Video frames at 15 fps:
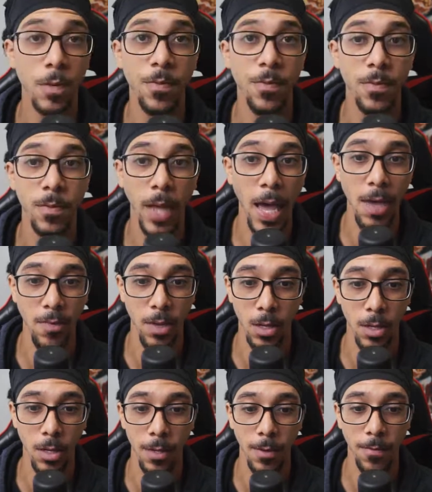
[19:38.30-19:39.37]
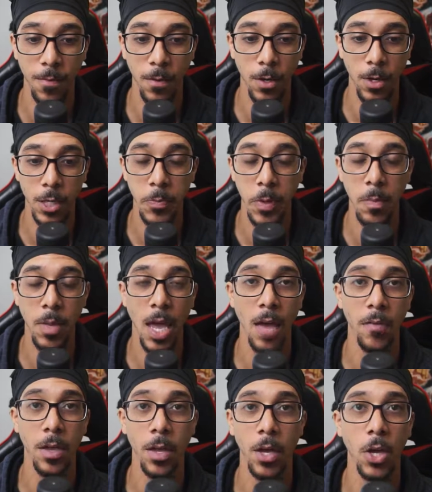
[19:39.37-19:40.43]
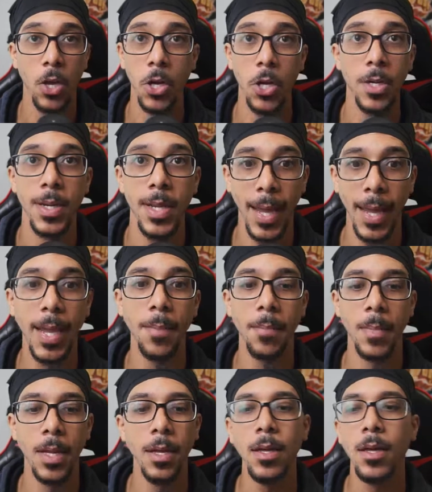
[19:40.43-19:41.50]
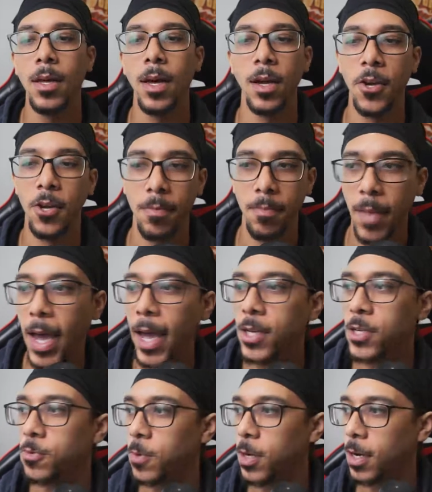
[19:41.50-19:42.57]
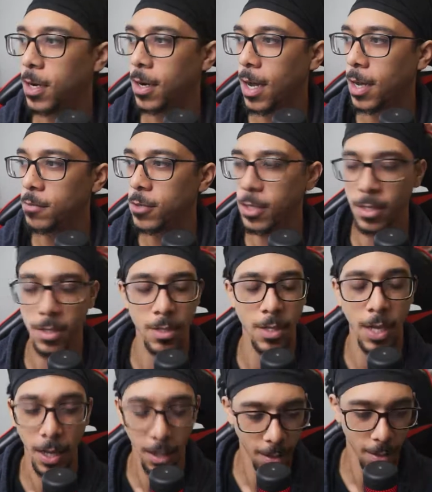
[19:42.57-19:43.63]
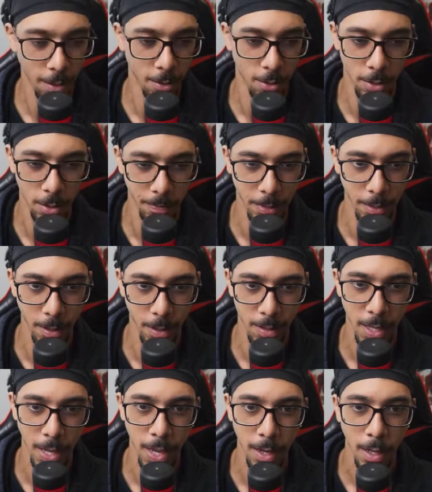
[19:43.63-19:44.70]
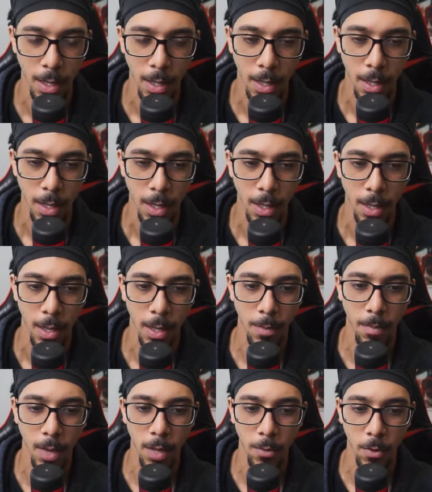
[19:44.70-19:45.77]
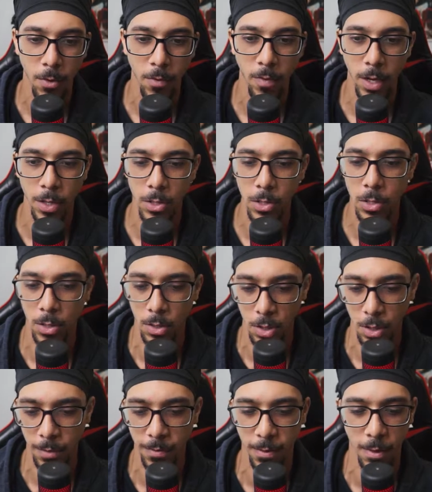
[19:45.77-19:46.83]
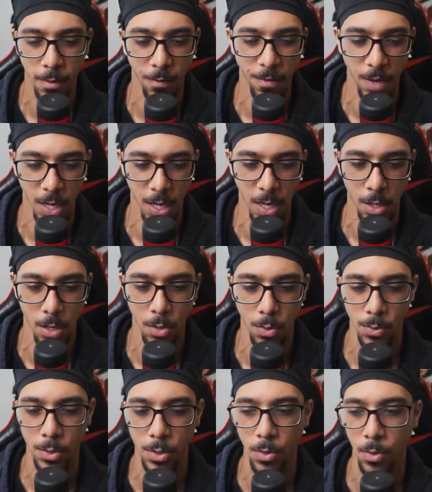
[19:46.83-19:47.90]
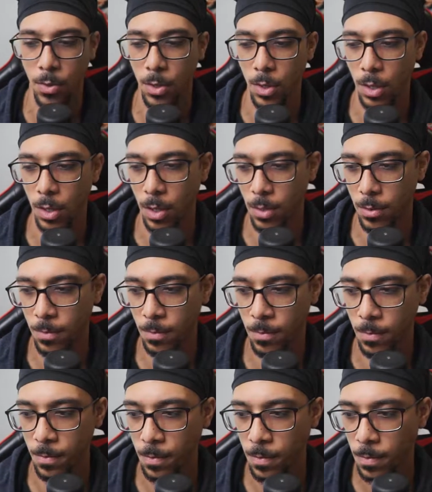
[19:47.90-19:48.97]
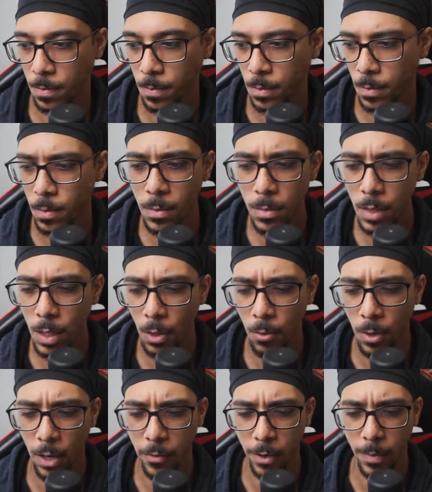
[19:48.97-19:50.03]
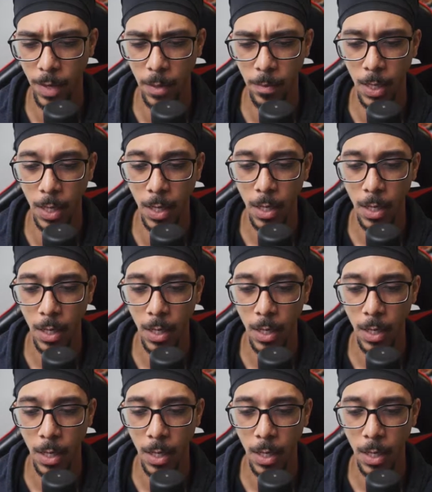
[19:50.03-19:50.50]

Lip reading: having good footage, maybe having a good game, good match where killing it or something like that. My motivation usually for videos or whatever it may be